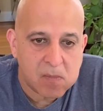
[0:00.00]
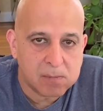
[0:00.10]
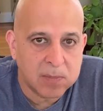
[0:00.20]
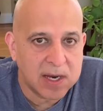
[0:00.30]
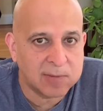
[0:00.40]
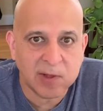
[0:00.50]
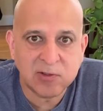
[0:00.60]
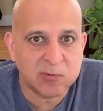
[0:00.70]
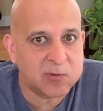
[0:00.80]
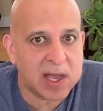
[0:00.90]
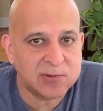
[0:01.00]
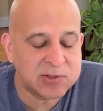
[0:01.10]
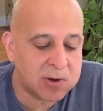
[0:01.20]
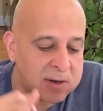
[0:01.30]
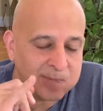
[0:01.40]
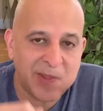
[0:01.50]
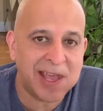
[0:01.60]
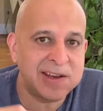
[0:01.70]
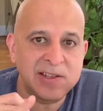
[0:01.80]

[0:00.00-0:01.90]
Man, that's a five star. That